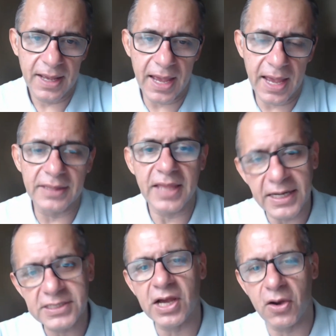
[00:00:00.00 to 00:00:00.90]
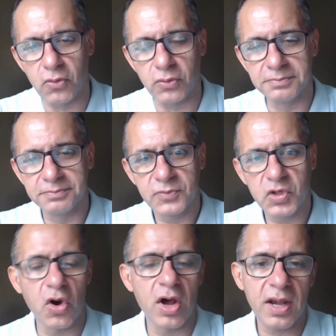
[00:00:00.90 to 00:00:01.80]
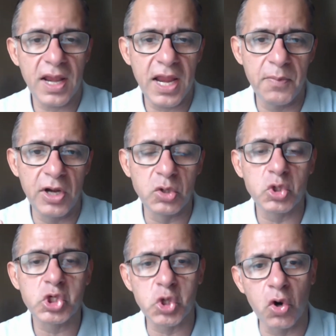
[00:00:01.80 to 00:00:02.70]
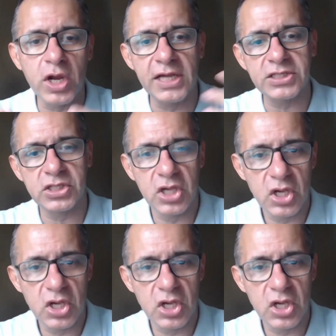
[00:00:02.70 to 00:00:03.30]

And that's how you are able to showcase